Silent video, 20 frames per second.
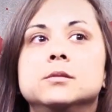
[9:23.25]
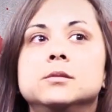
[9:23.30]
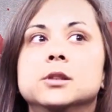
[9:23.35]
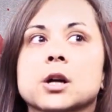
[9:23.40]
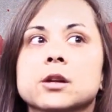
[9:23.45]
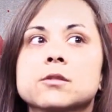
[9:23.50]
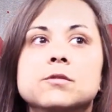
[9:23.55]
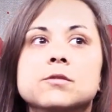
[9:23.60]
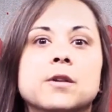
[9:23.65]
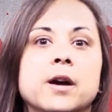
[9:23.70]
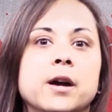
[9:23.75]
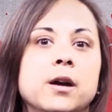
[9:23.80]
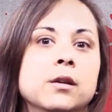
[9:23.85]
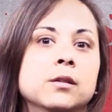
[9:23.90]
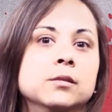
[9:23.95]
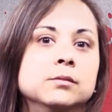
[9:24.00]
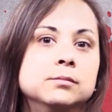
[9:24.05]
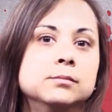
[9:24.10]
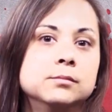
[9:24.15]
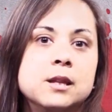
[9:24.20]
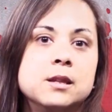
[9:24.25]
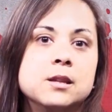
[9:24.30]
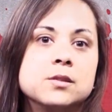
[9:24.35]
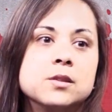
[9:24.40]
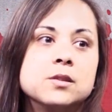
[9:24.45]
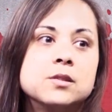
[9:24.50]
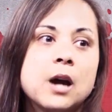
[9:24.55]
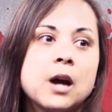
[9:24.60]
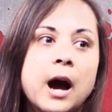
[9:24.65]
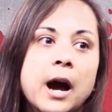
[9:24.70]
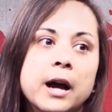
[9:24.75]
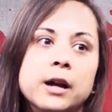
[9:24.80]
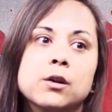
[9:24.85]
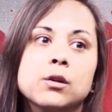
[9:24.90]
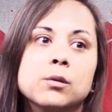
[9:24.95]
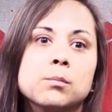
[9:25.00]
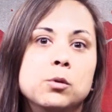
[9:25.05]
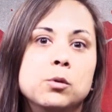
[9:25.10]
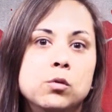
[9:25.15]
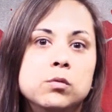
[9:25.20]
gunfire. This
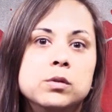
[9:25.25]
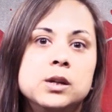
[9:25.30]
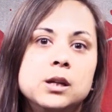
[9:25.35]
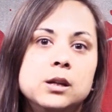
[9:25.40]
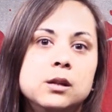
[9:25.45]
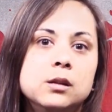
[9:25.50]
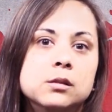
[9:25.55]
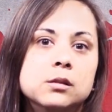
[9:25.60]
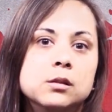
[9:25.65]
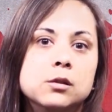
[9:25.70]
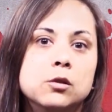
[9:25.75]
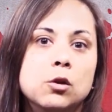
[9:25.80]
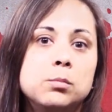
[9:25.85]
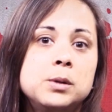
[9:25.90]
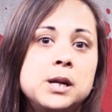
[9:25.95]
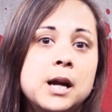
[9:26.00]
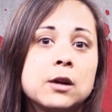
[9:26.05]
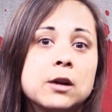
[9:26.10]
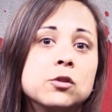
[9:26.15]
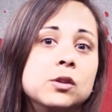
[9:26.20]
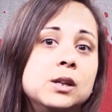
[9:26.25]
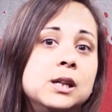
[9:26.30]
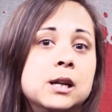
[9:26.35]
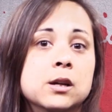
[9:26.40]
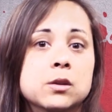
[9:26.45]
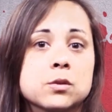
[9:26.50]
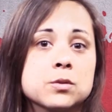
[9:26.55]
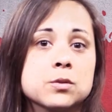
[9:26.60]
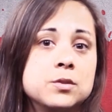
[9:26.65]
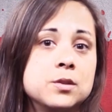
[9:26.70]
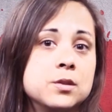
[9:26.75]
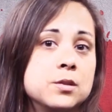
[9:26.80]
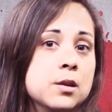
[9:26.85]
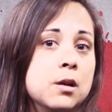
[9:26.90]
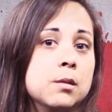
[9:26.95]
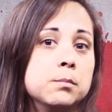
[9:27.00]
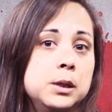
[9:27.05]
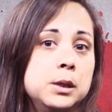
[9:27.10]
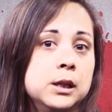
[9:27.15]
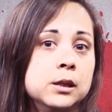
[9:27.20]
entire movie, nobody actually kills a
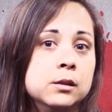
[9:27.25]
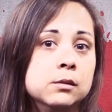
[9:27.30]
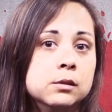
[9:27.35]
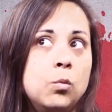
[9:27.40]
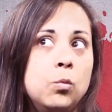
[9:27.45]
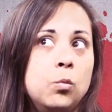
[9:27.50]
zombie.